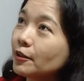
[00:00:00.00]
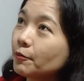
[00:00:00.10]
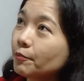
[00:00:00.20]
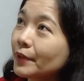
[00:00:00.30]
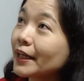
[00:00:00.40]

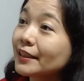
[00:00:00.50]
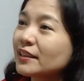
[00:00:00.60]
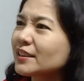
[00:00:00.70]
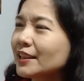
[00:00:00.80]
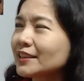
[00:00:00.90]
behind
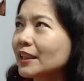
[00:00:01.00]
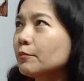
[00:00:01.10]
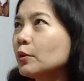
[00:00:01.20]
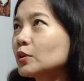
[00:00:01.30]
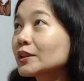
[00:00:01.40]
the scenes.
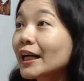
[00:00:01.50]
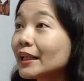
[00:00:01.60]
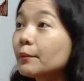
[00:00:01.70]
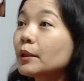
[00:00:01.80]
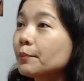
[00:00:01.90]
And most
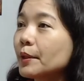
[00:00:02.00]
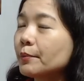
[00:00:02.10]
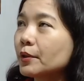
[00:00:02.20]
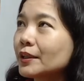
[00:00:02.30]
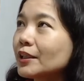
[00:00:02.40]
animal
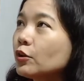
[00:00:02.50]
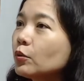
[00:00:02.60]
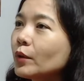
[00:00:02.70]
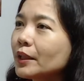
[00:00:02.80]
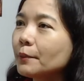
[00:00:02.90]
people, they
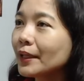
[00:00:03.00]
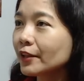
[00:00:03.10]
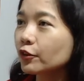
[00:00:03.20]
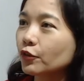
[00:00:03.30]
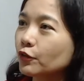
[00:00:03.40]
don't want to be
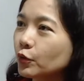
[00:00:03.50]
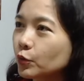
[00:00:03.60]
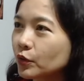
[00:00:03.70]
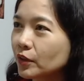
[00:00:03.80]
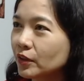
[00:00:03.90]

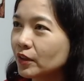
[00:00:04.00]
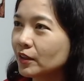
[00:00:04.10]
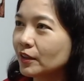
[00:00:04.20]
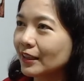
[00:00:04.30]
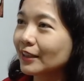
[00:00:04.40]
interviewed.
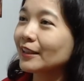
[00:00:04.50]
I,